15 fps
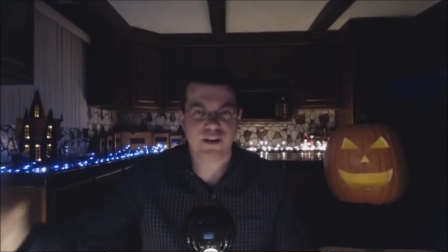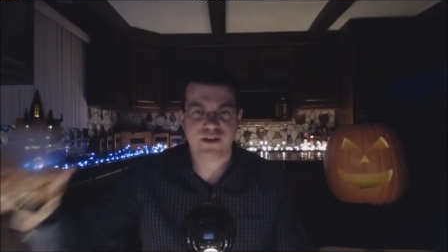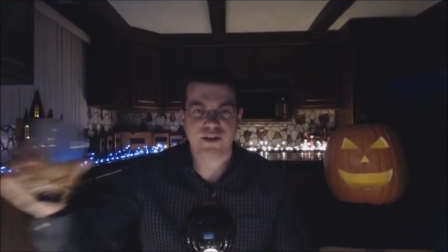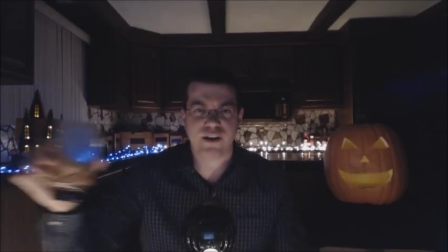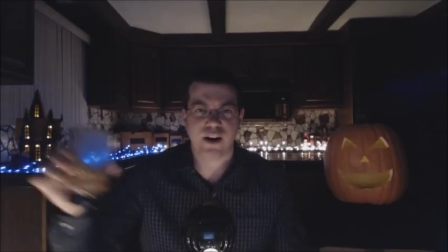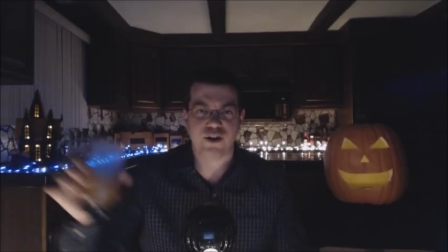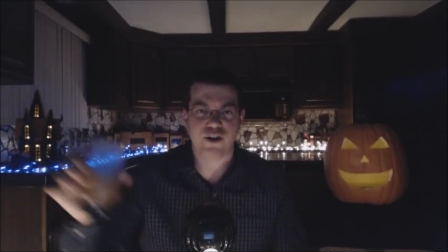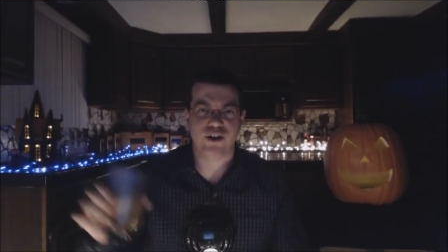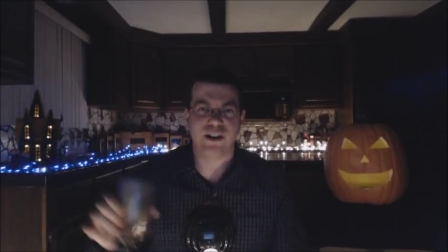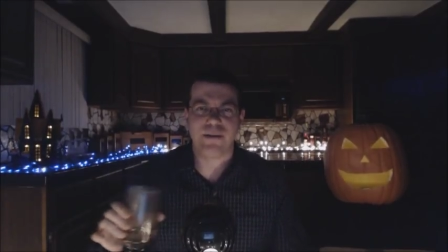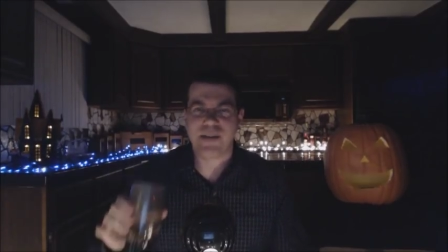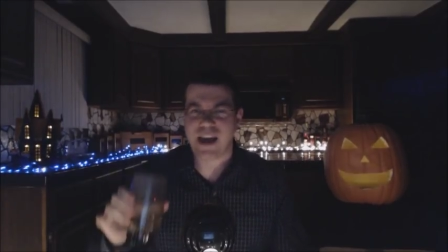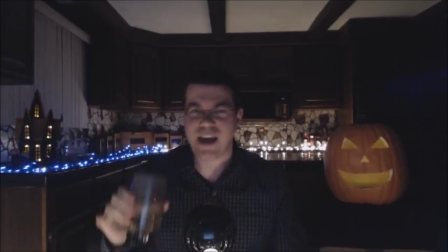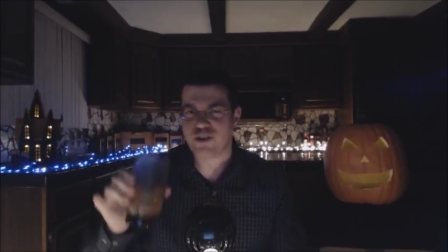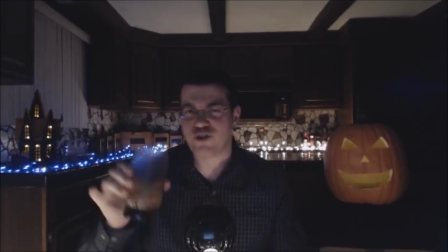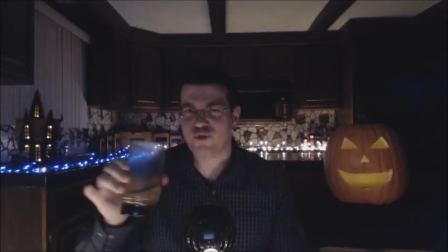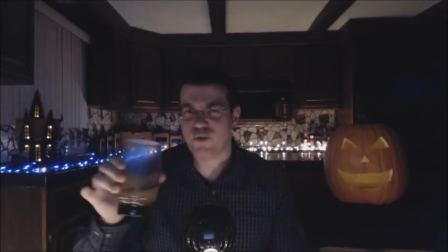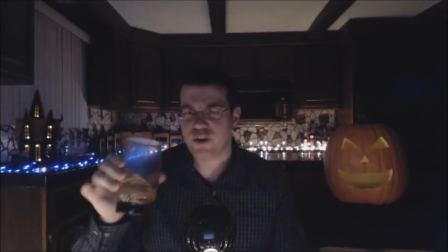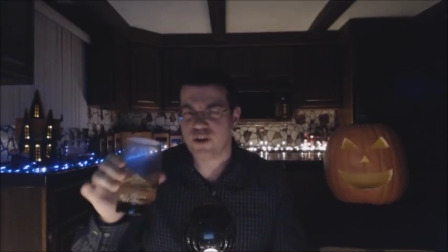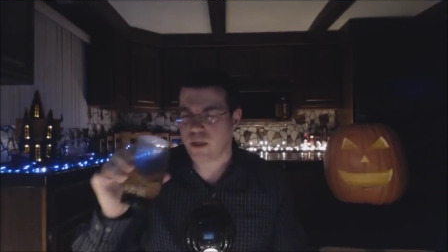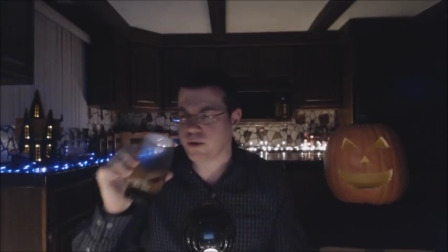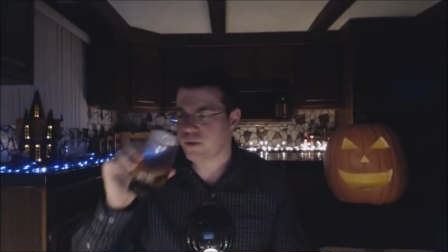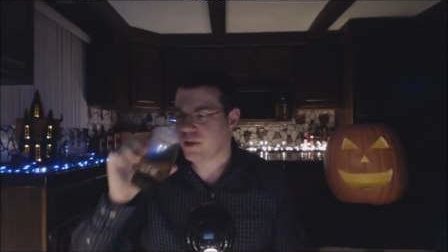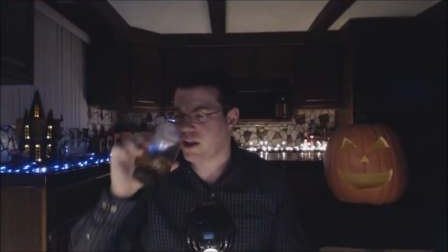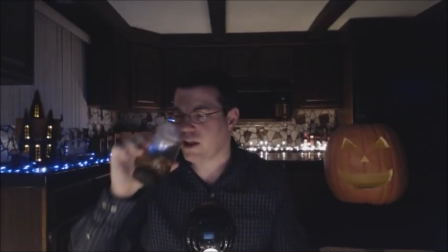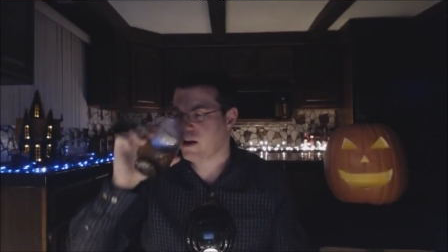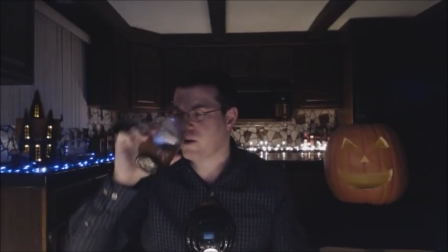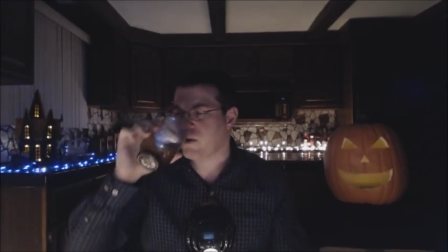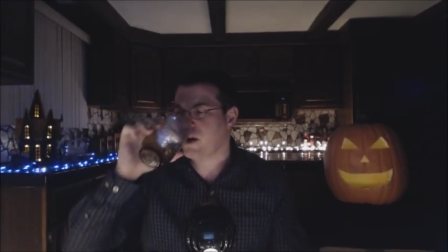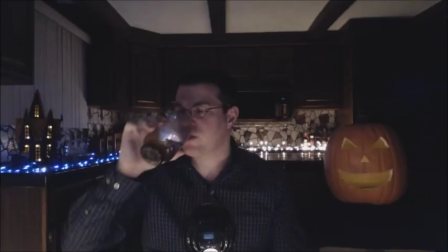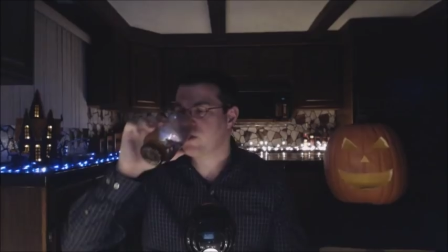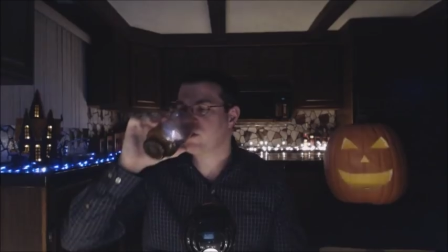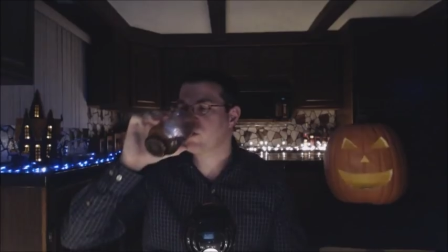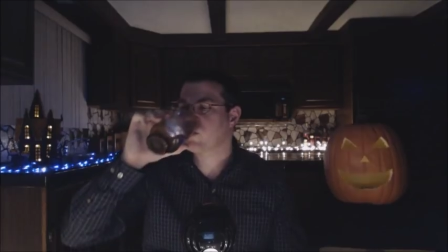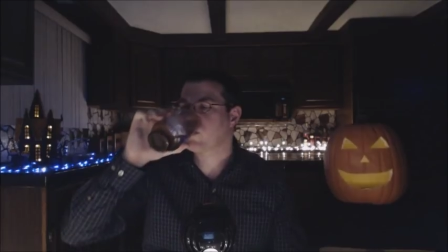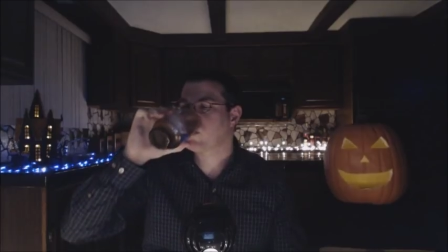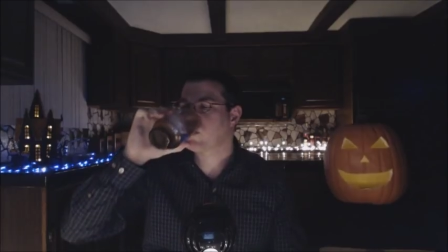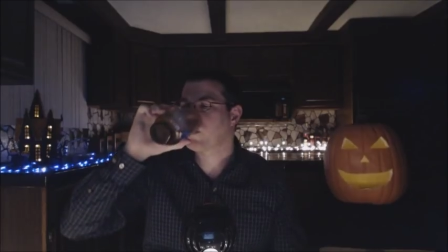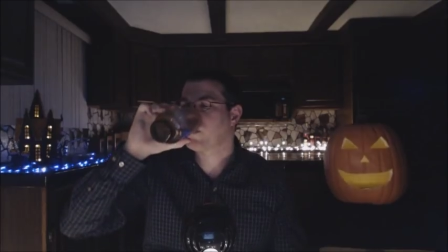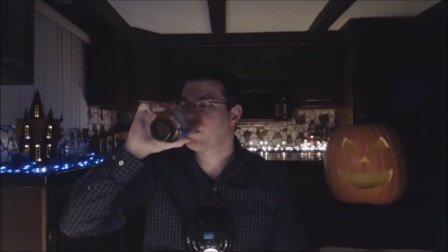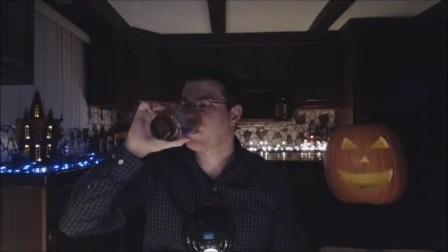the discussion, let me ask you another related question.